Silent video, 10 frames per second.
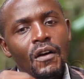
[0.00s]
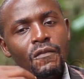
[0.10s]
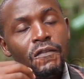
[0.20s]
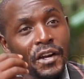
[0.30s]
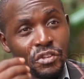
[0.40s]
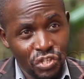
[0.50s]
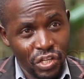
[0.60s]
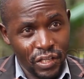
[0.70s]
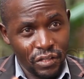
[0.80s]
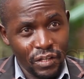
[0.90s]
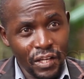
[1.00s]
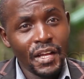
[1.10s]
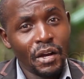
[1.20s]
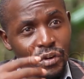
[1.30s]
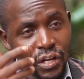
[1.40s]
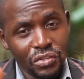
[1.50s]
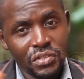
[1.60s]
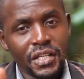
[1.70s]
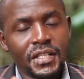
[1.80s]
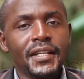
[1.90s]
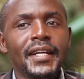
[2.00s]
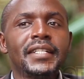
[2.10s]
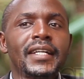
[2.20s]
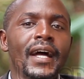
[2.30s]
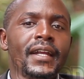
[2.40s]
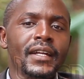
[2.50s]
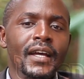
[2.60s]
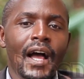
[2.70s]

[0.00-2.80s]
value chain in the agriculture sector that can